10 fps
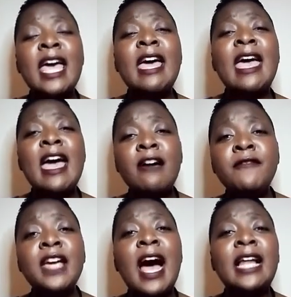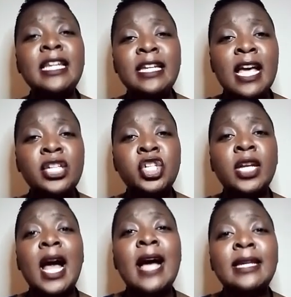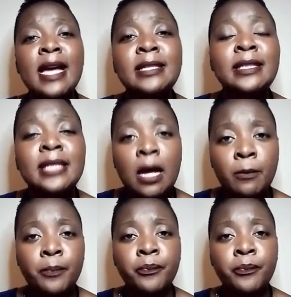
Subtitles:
a heavy allegation against them.